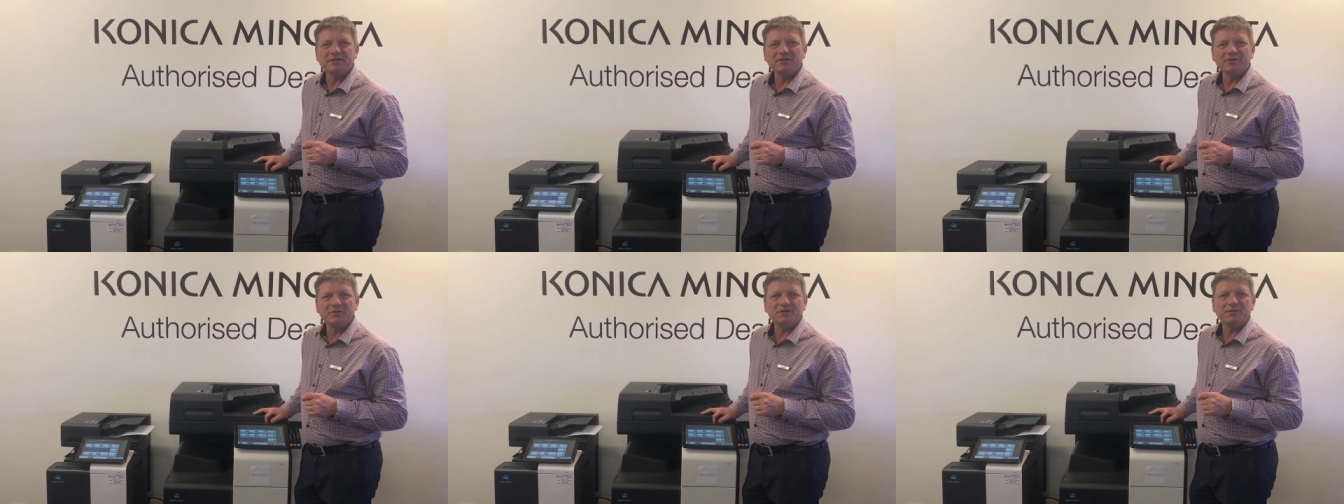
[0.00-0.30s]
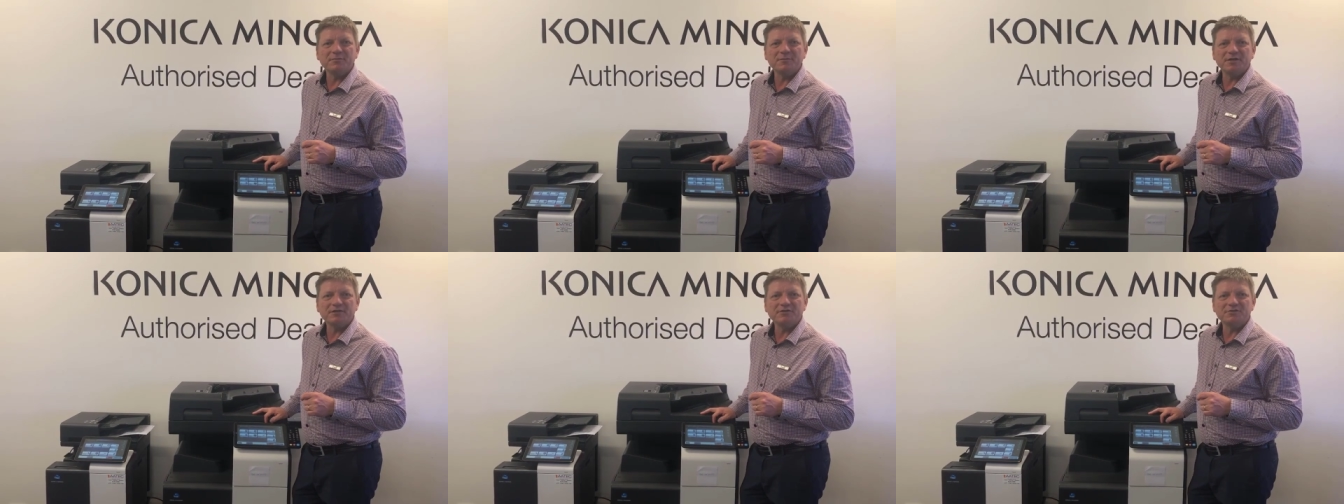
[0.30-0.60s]
and
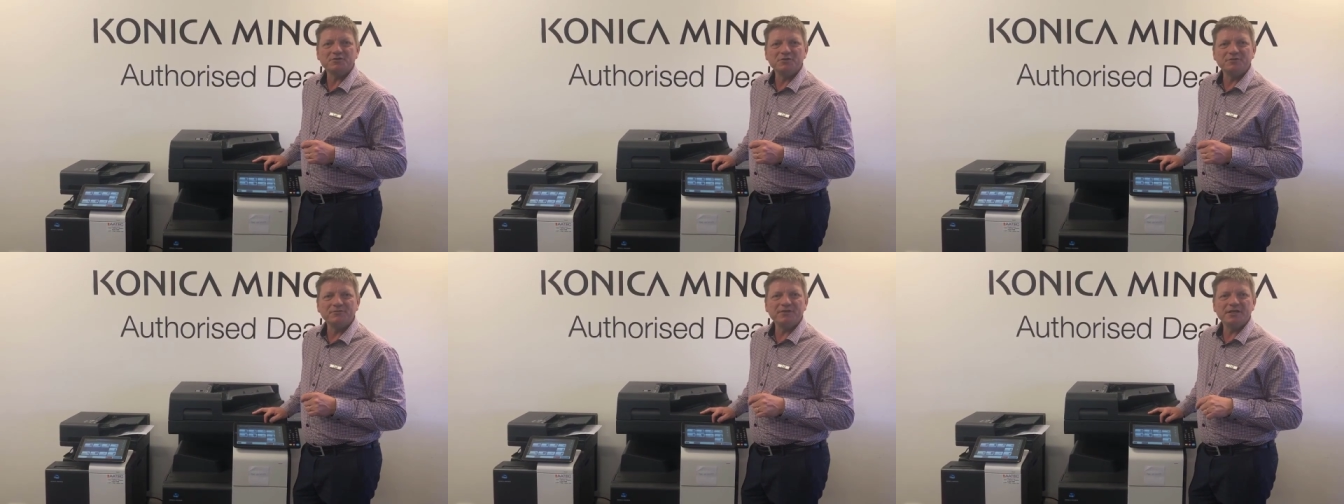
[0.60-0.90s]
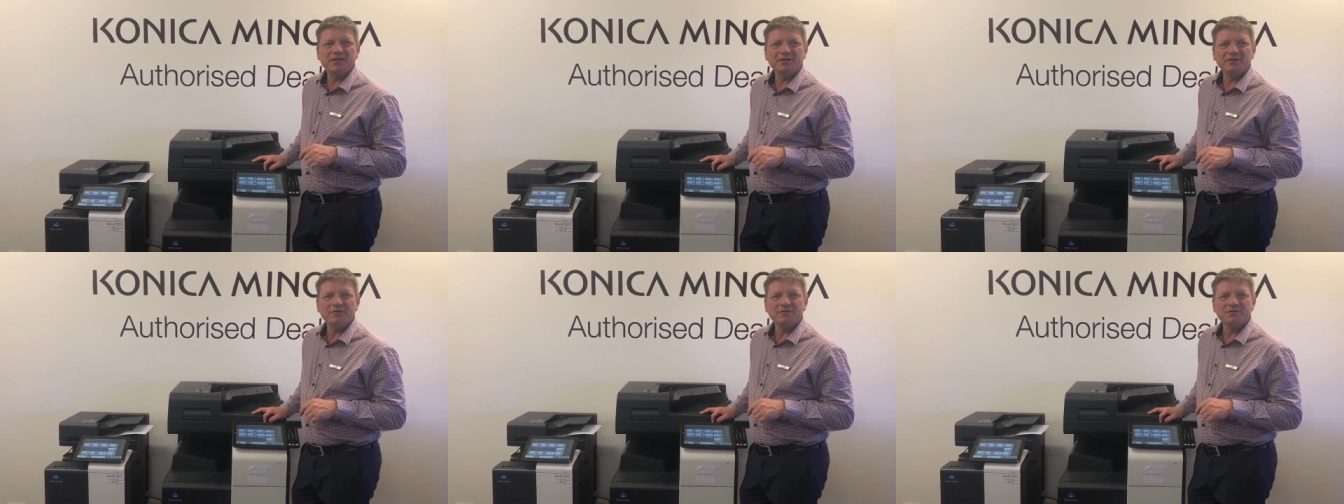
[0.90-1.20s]
learn about new
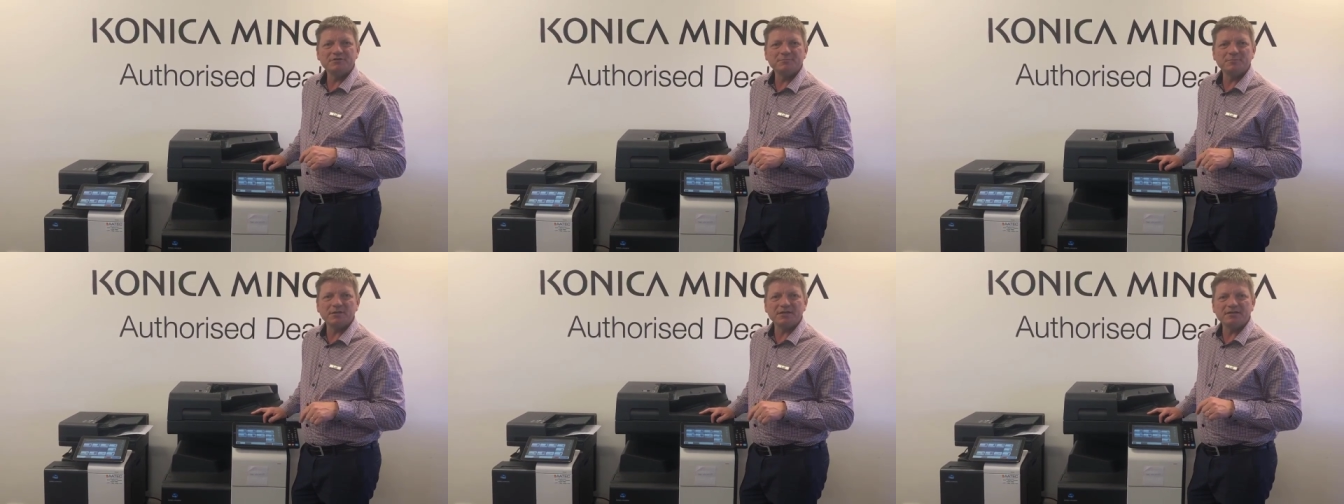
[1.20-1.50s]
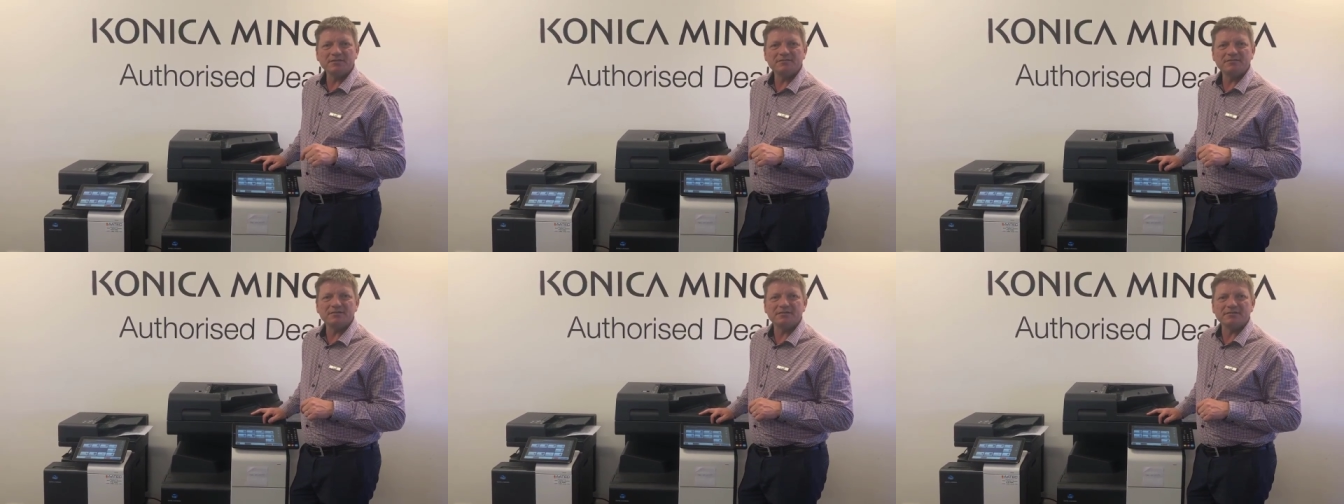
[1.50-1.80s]
videos,
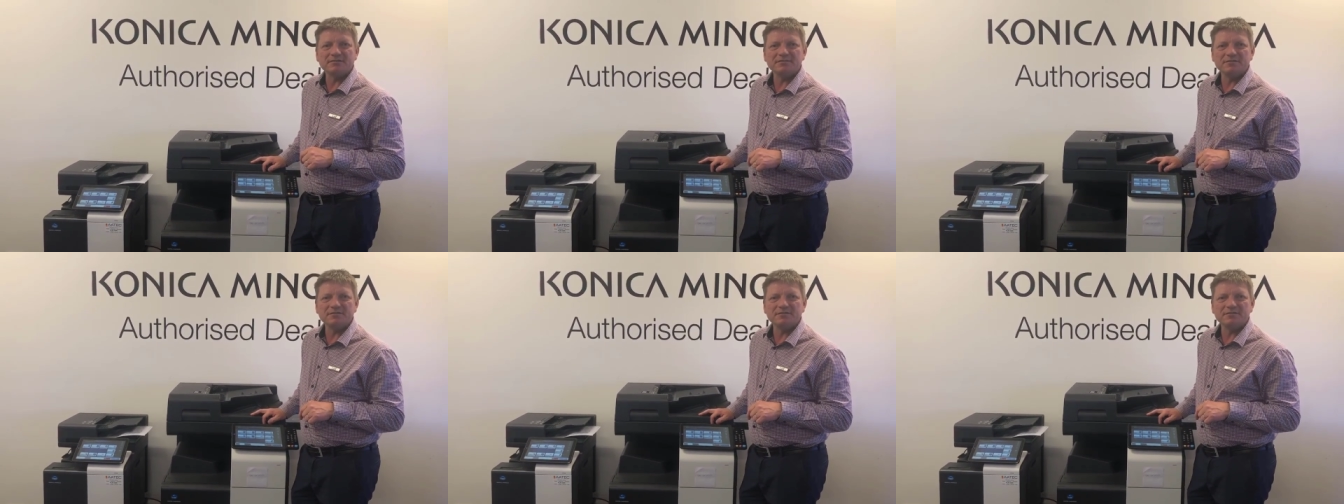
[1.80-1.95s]
please uh,